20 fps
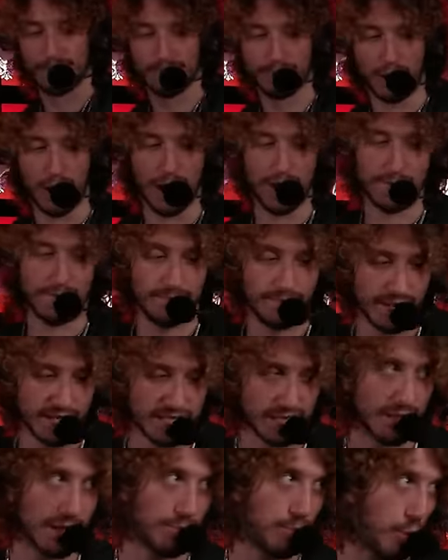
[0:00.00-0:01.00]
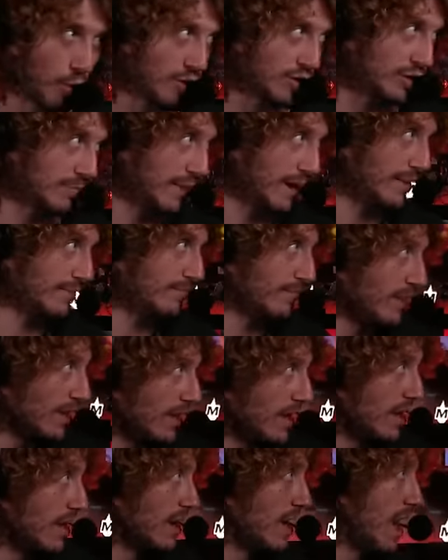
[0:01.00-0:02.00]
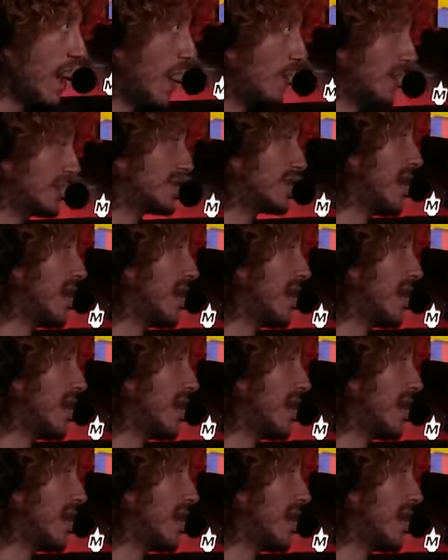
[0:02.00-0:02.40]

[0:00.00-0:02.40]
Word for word: but it's really important to me. I want to